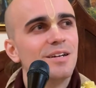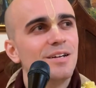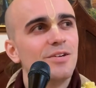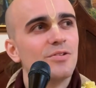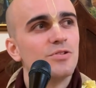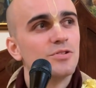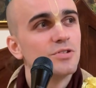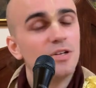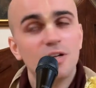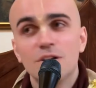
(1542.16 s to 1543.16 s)
You know, there's
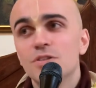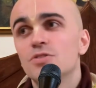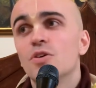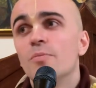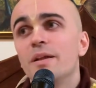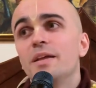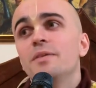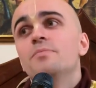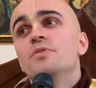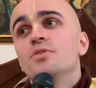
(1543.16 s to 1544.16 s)
so many
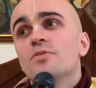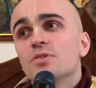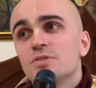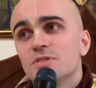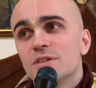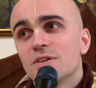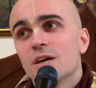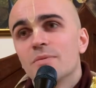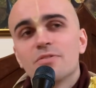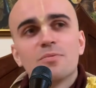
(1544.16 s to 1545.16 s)
universes that are
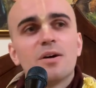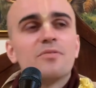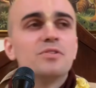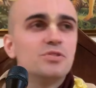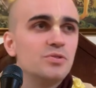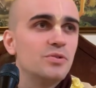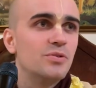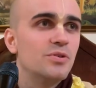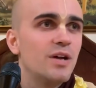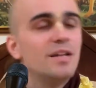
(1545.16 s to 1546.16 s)
coming from
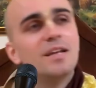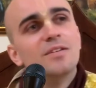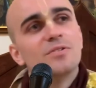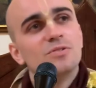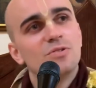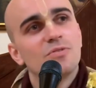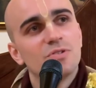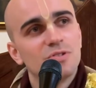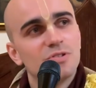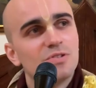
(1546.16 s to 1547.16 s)
Vishnu, and in those
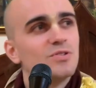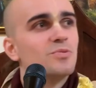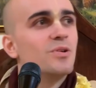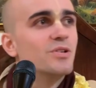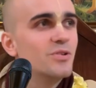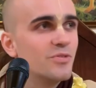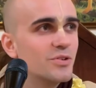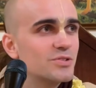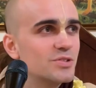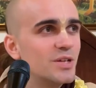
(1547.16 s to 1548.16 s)
universes there's one
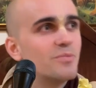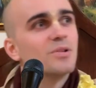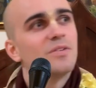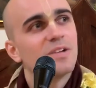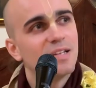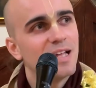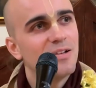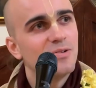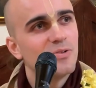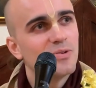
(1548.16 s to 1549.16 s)
universe, and we're living in
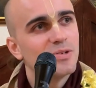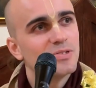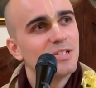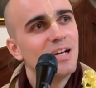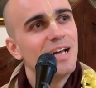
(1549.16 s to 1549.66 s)
that universe.